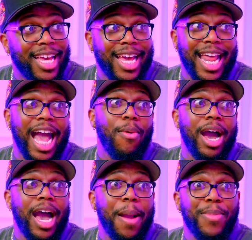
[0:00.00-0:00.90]
and how
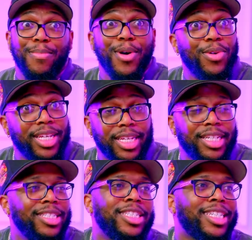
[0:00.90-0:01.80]
I promote it,
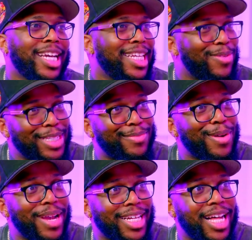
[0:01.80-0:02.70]
just like I did with
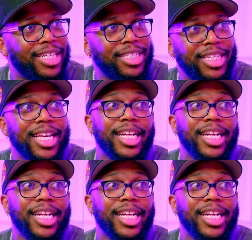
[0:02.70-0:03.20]
Support by Colleges,